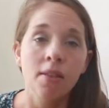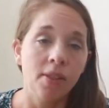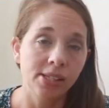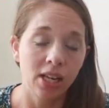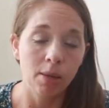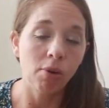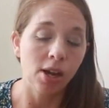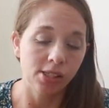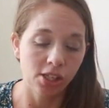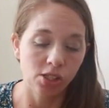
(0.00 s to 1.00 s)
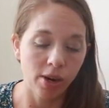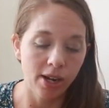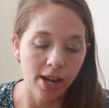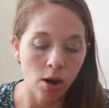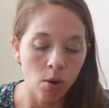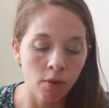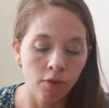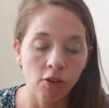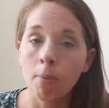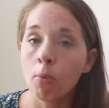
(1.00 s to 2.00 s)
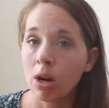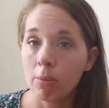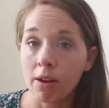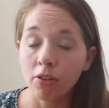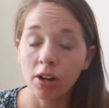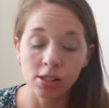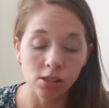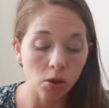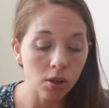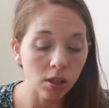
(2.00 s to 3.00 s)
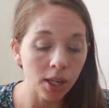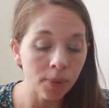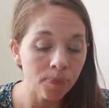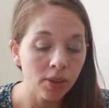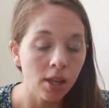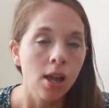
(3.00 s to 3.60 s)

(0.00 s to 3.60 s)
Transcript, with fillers: that's getting processed right now from one of my friends locally.